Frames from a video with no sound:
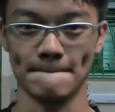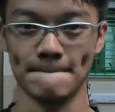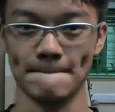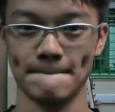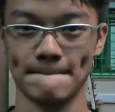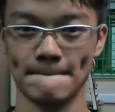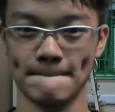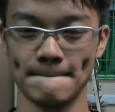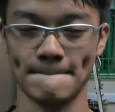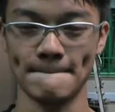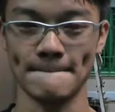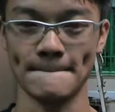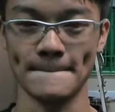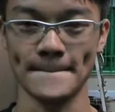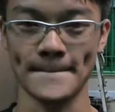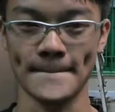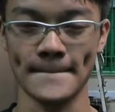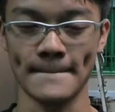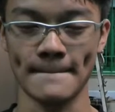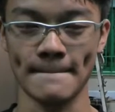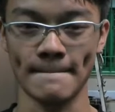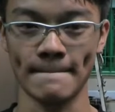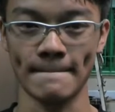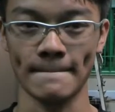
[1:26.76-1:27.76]
What are some
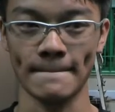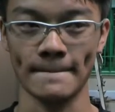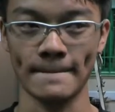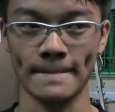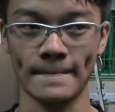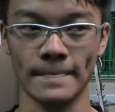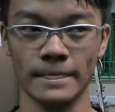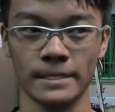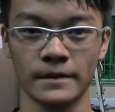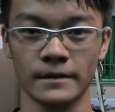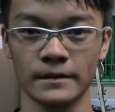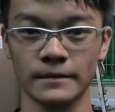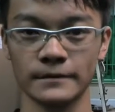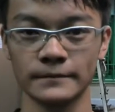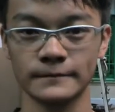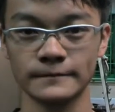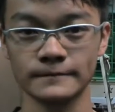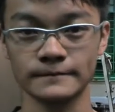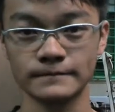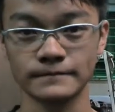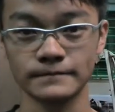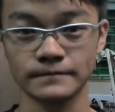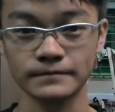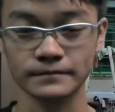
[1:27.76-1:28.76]
of the
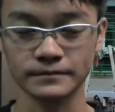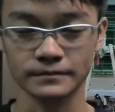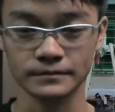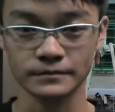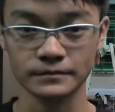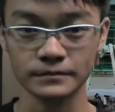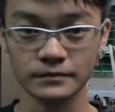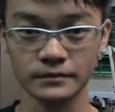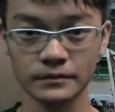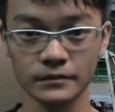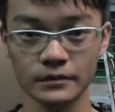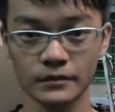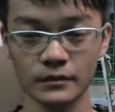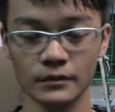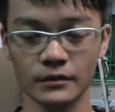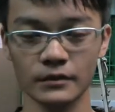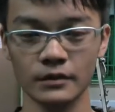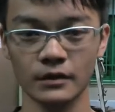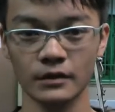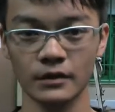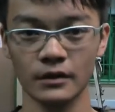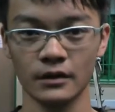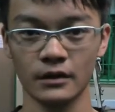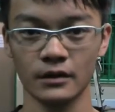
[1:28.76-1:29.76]
variation
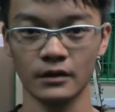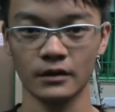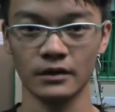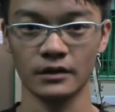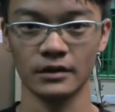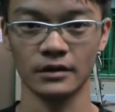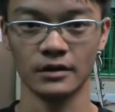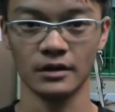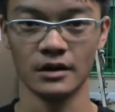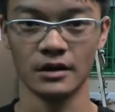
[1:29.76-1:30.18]
exercises?